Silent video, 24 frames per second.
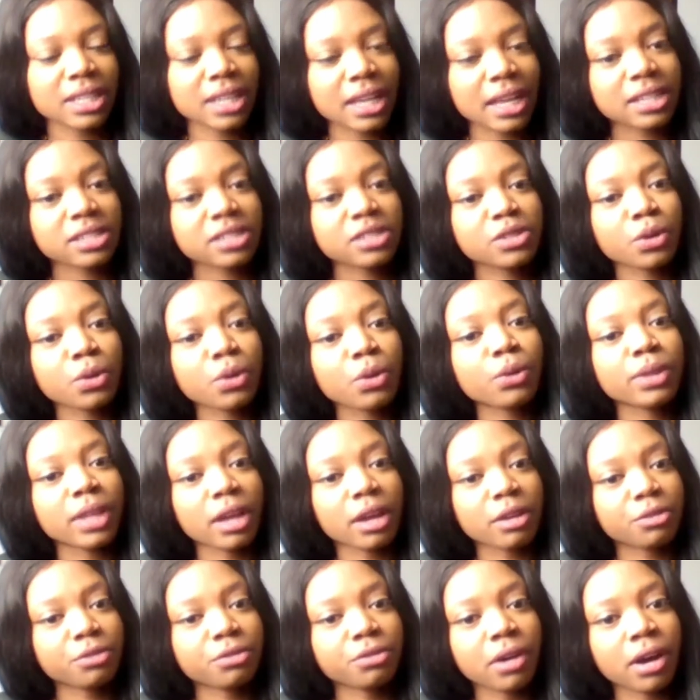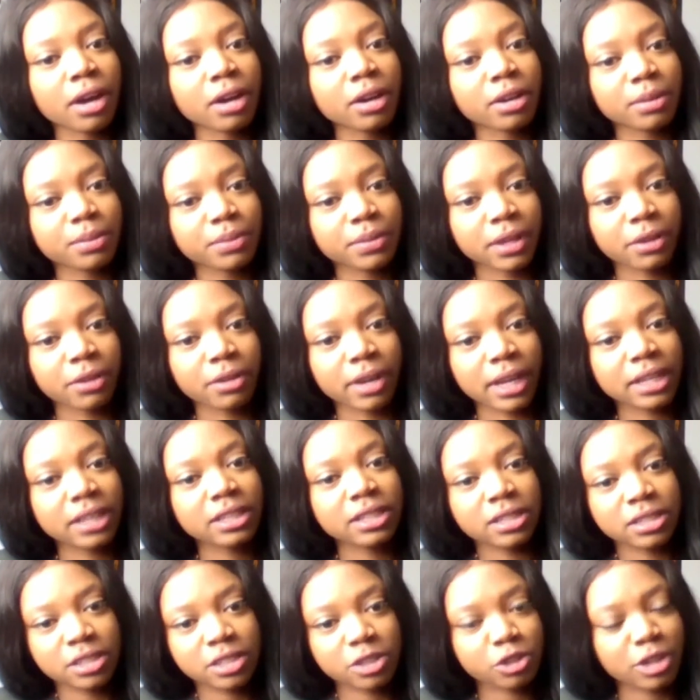it has to go that far up there, right?
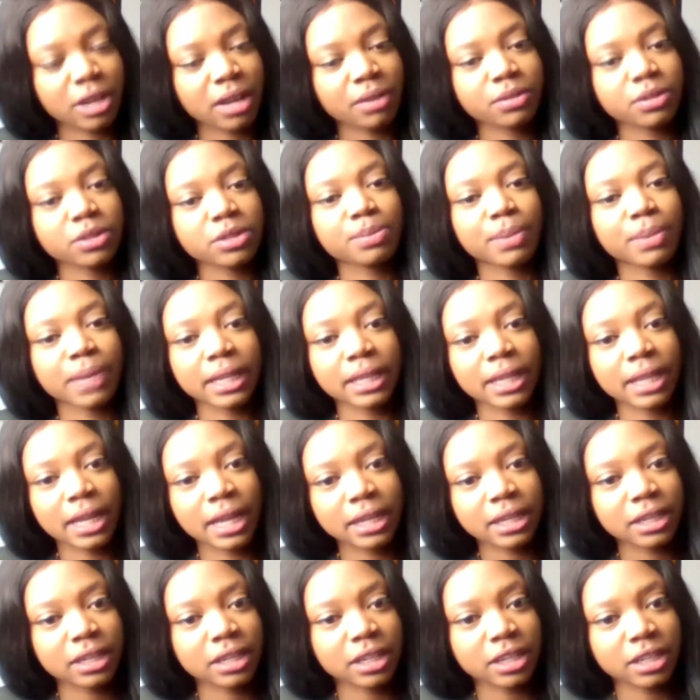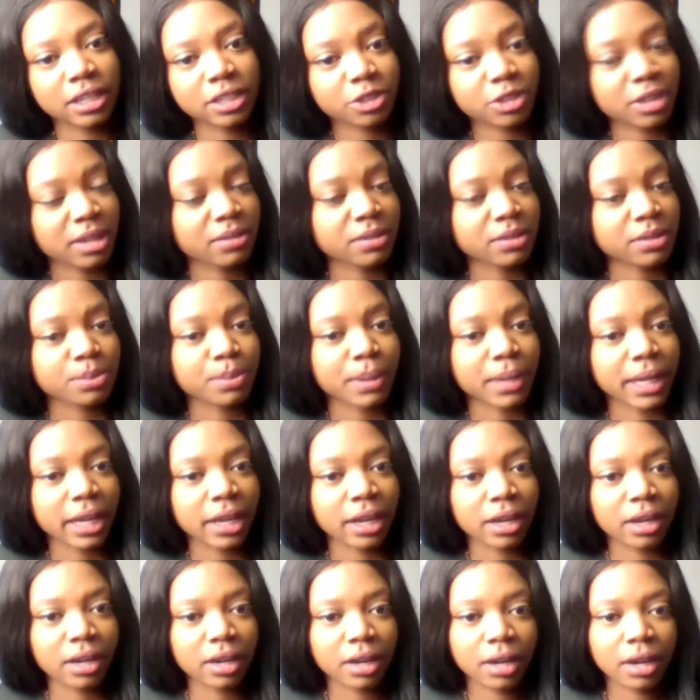Because it travels by land and then it travels by
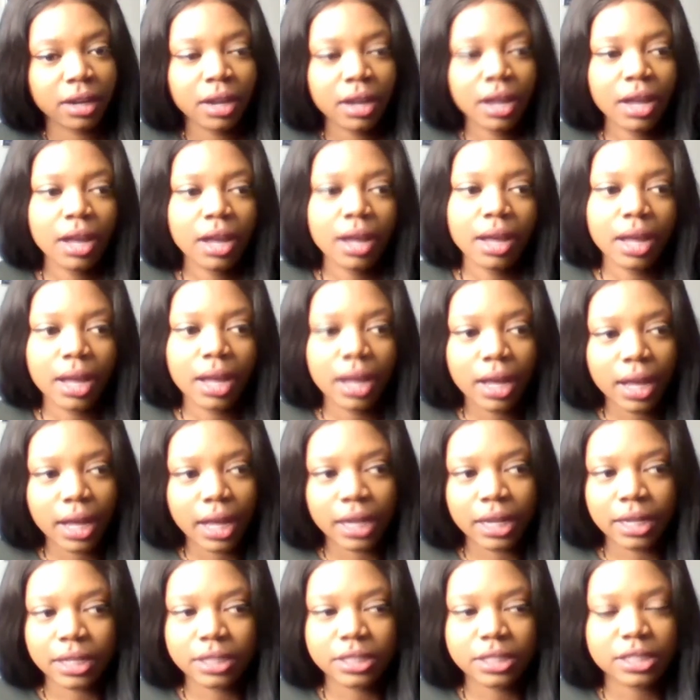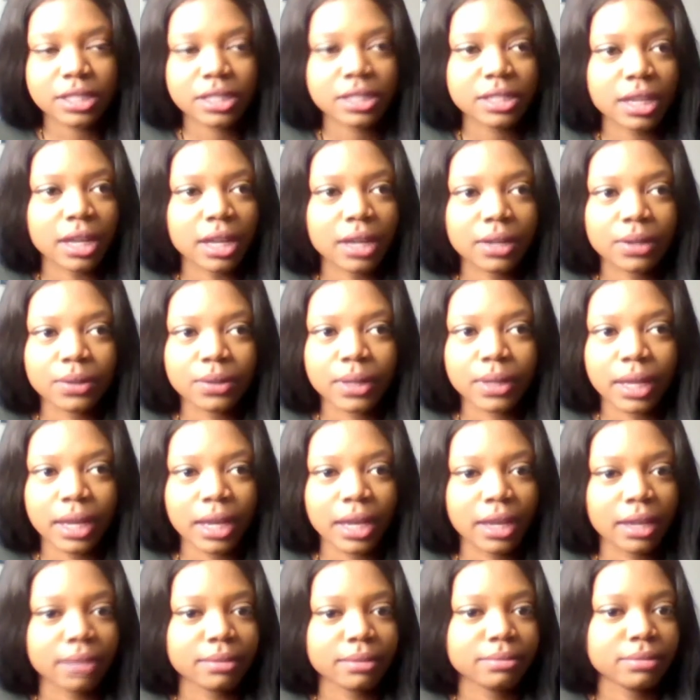air. And I just thought,
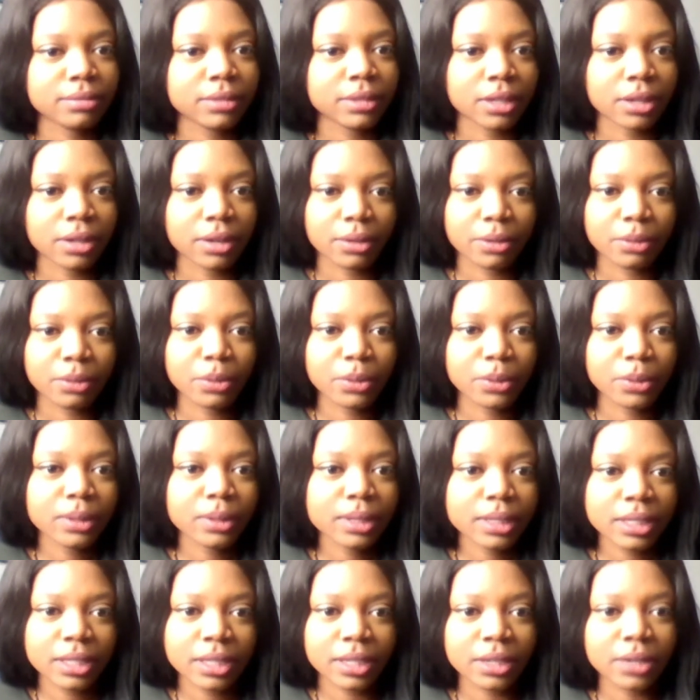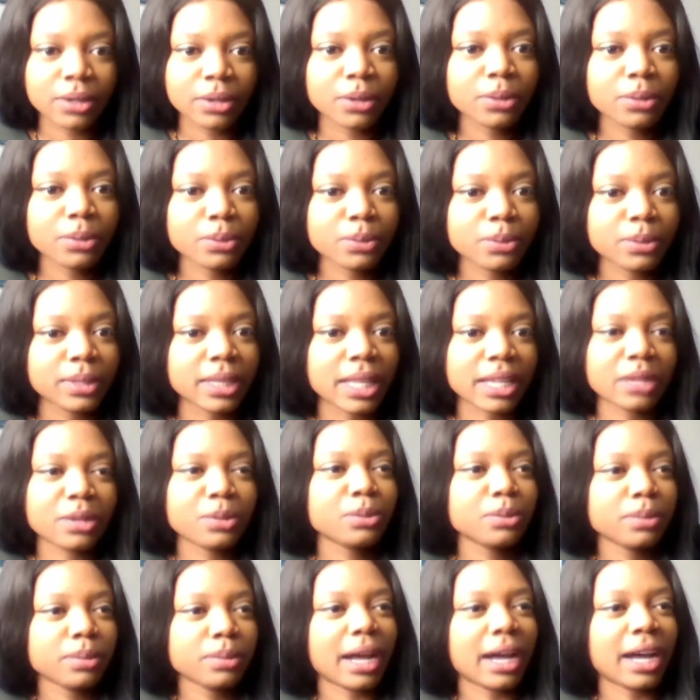okay, no, like
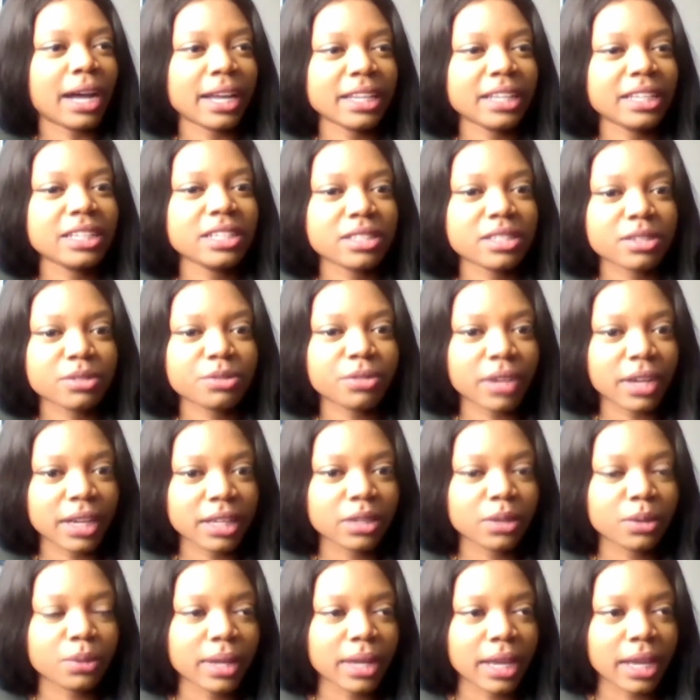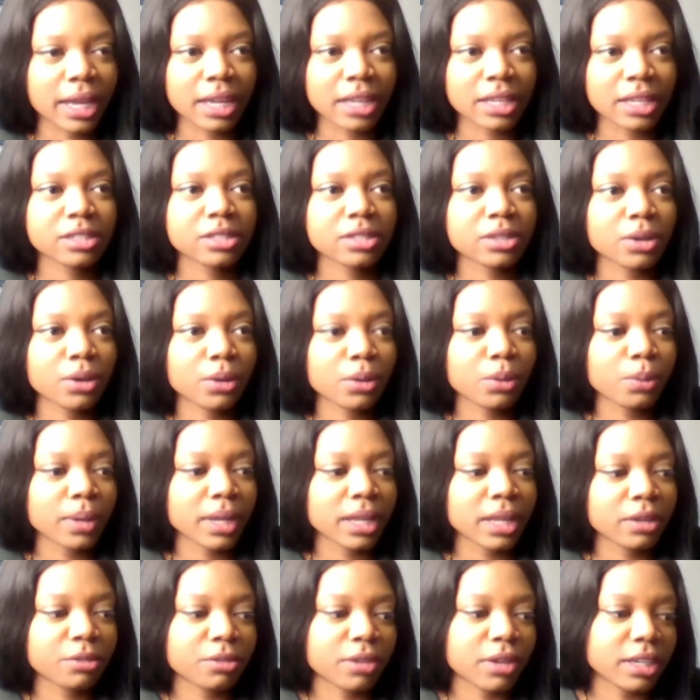I need to find a way. And so
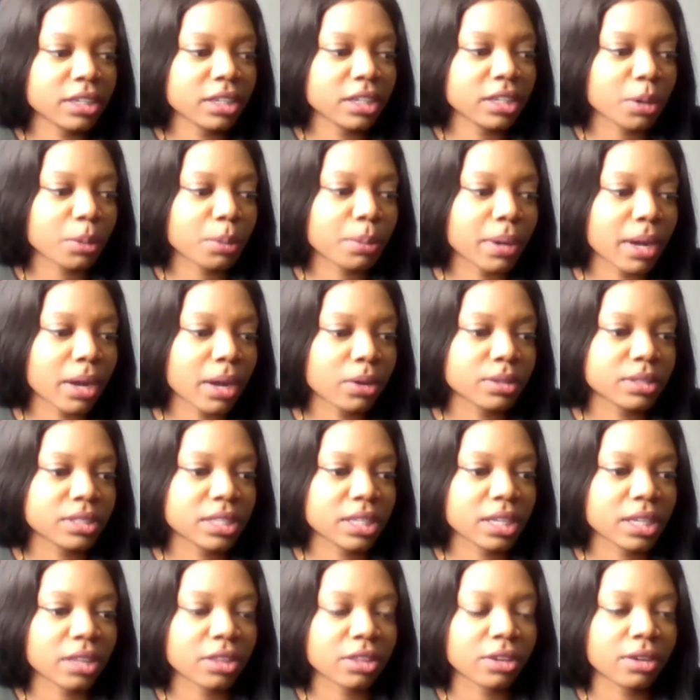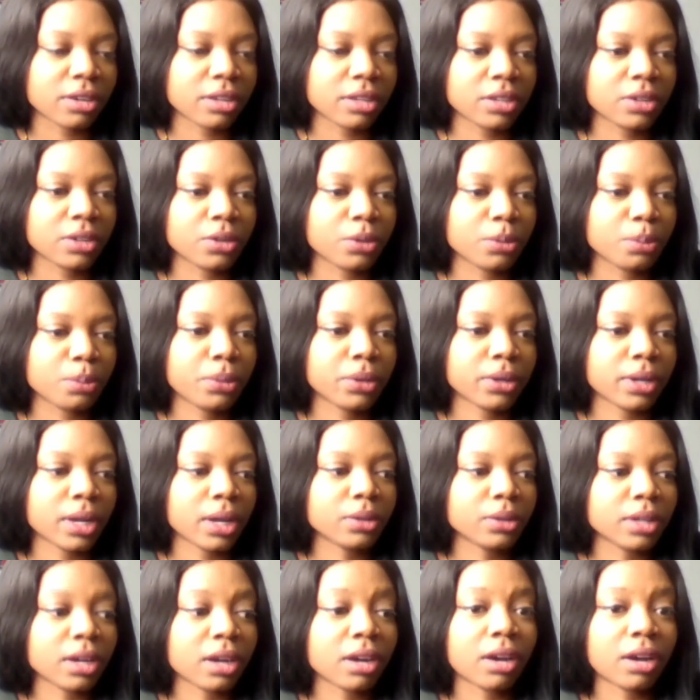when Finding Our Power Together, put out
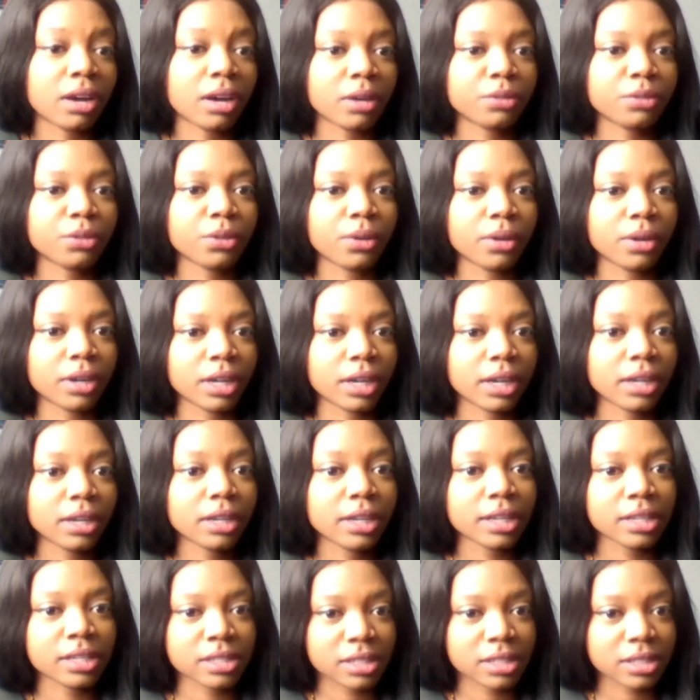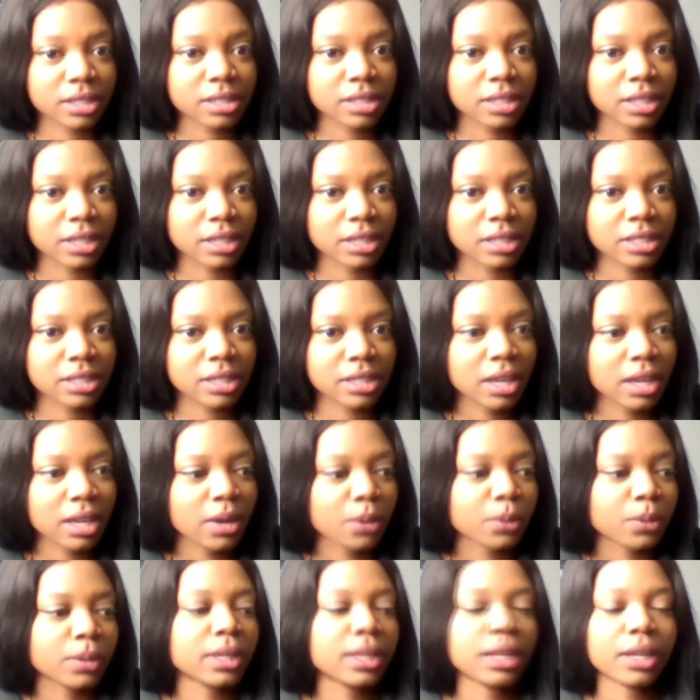the call for assistance,
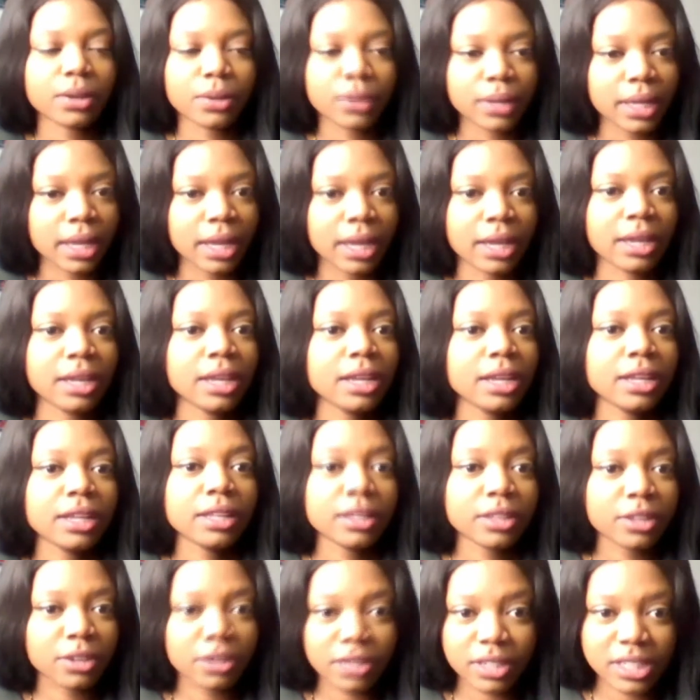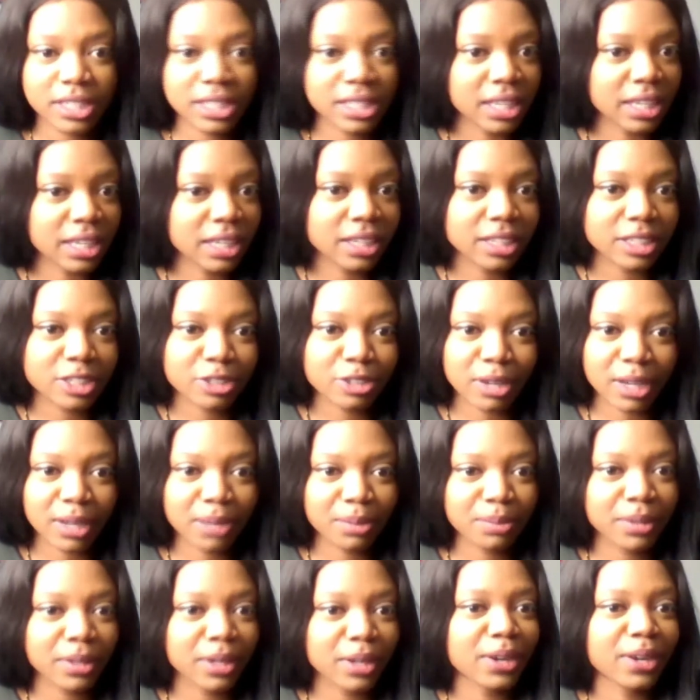we're like, okay, they're already sending a truck
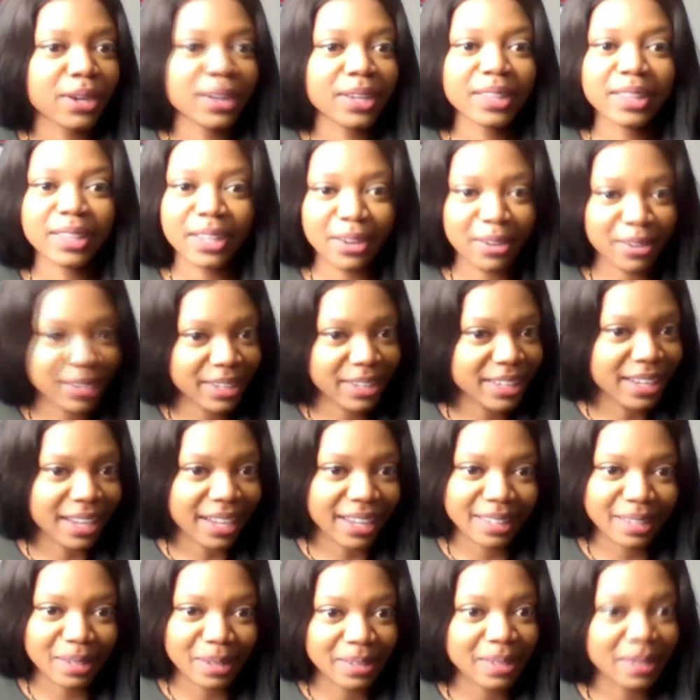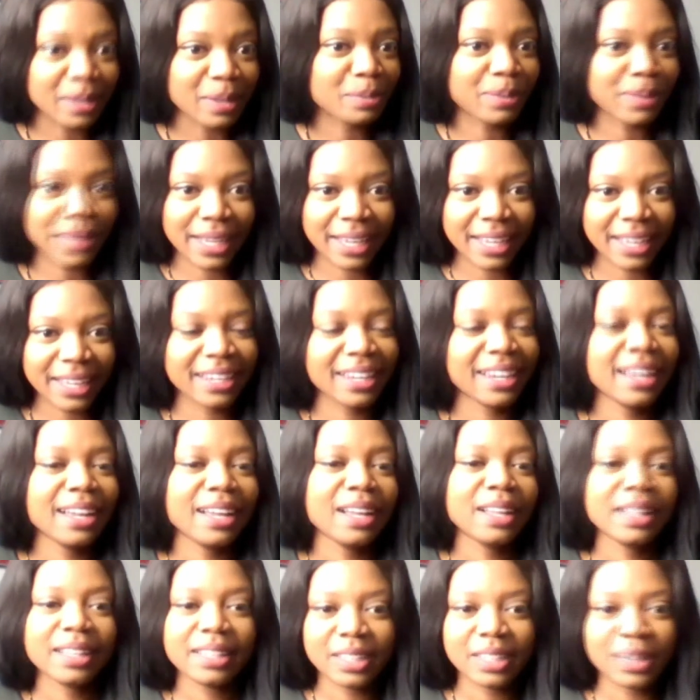up there. They already got the plane,
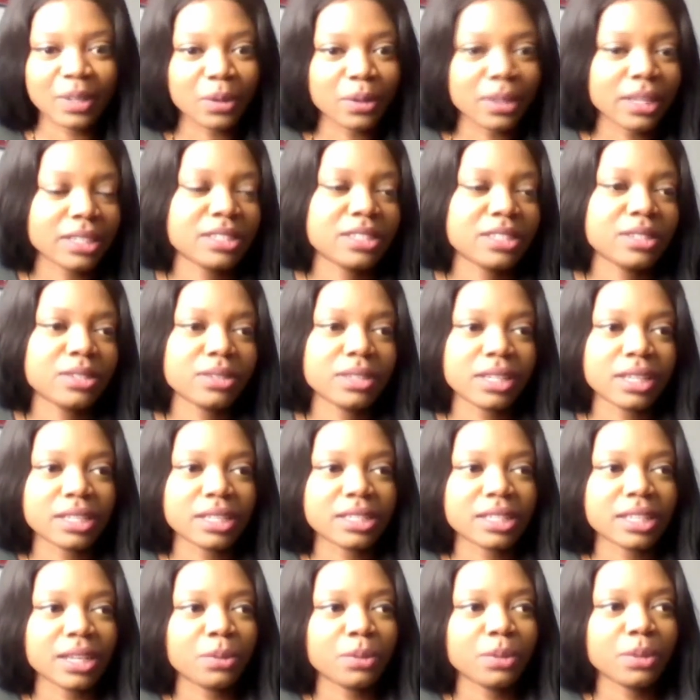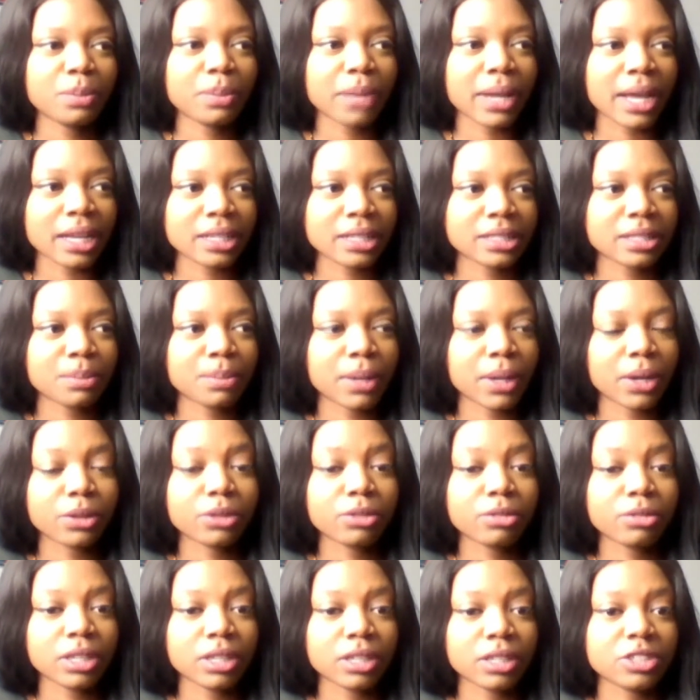let's do this. And we packed about
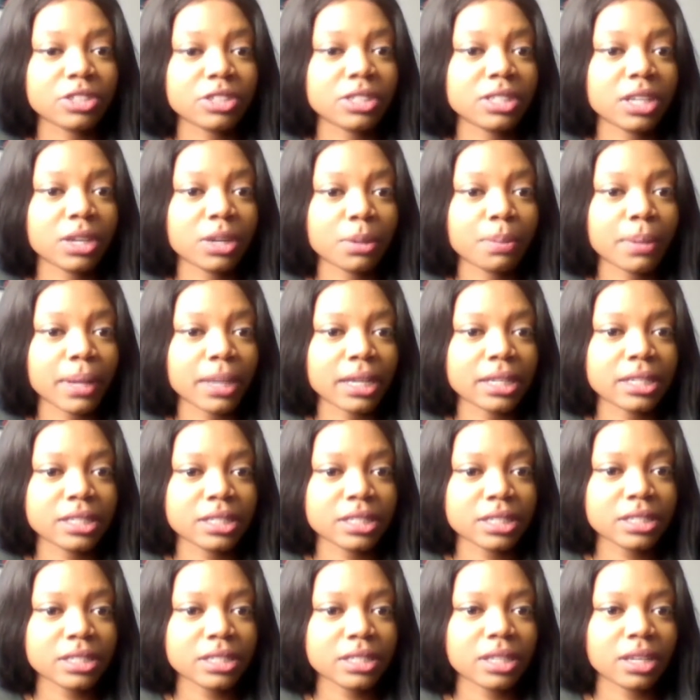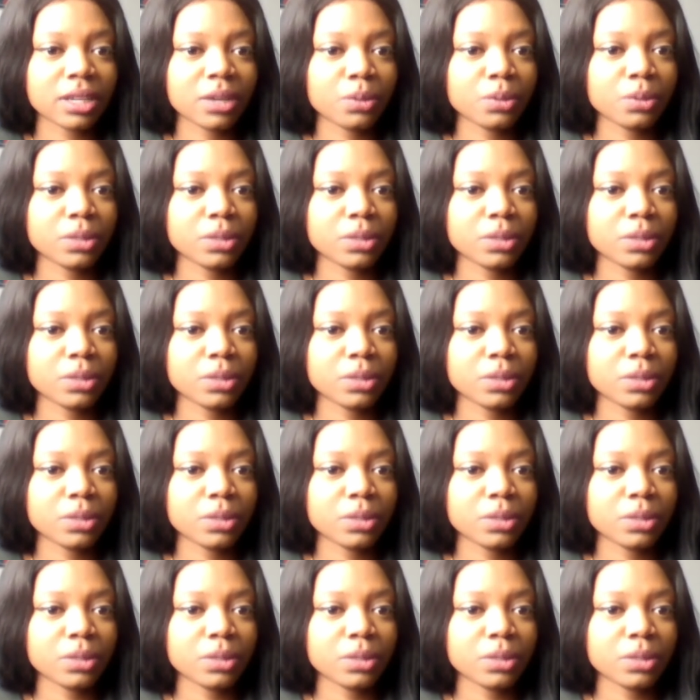300 care packages and we